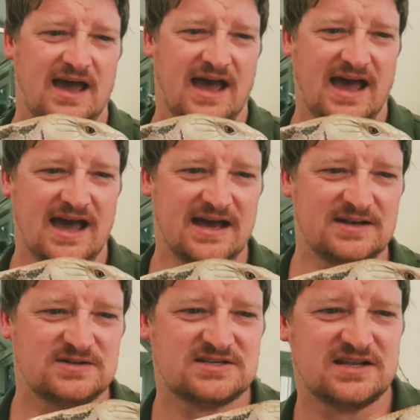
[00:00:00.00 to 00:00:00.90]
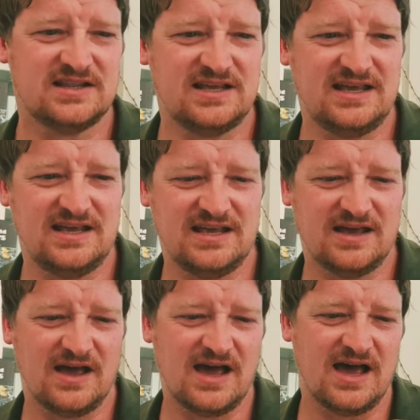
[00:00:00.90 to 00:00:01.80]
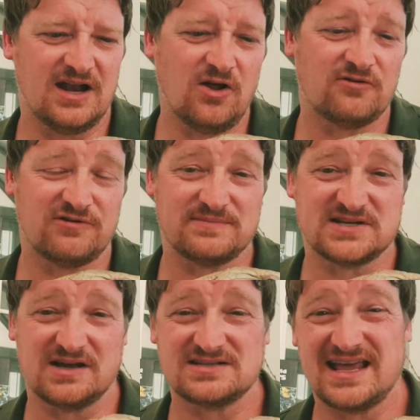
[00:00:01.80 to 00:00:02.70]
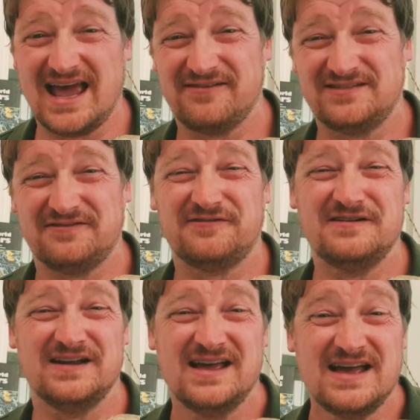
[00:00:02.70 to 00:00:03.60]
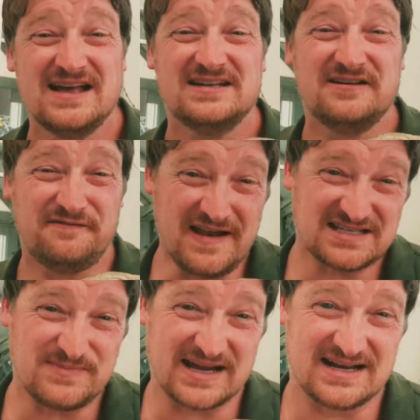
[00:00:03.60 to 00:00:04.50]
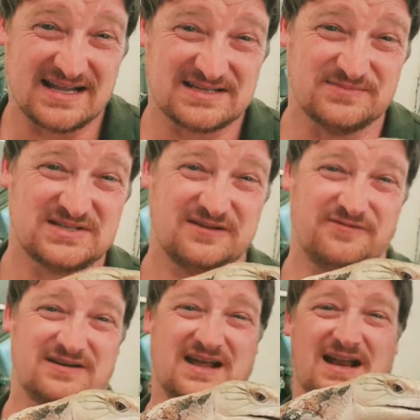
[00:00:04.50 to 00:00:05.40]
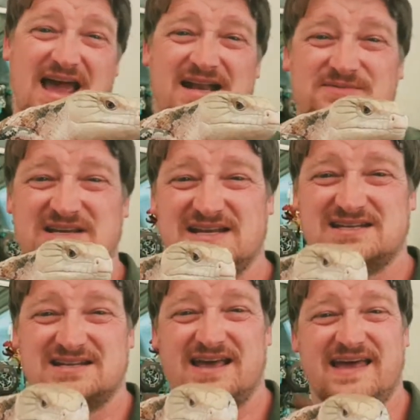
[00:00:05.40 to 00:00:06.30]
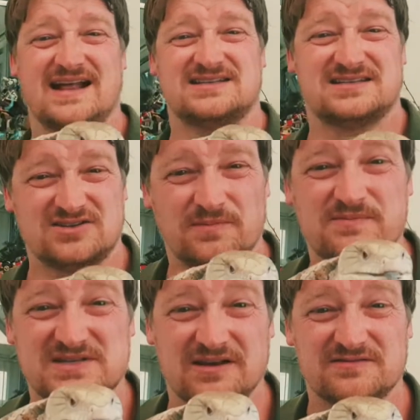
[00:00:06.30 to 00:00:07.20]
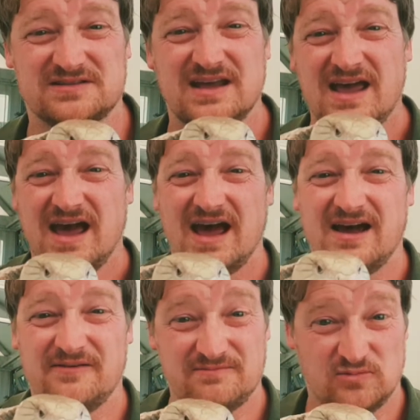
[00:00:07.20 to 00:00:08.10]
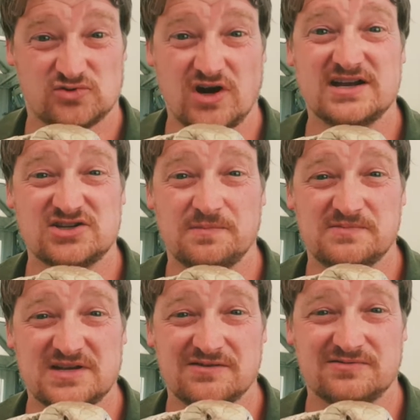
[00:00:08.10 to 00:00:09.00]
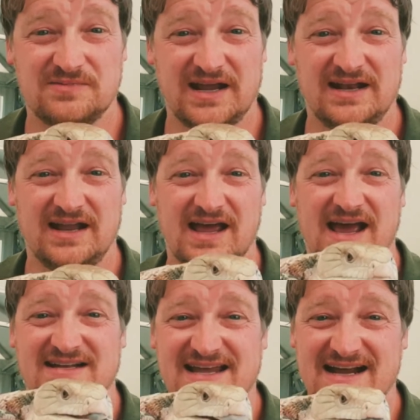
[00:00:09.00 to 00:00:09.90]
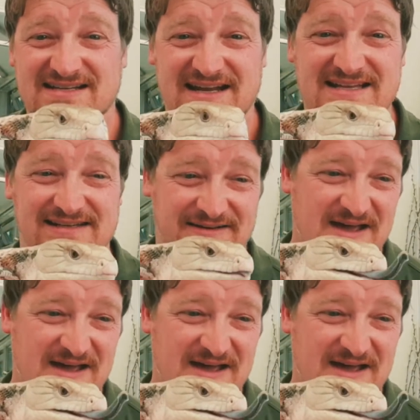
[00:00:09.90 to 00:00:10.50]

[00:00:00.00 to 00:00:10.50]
And a lot of reptiles, they have different defence mechanisms, different kind of adaptations like that to stop themselves, try and stop themselves from getting attacked and eaten.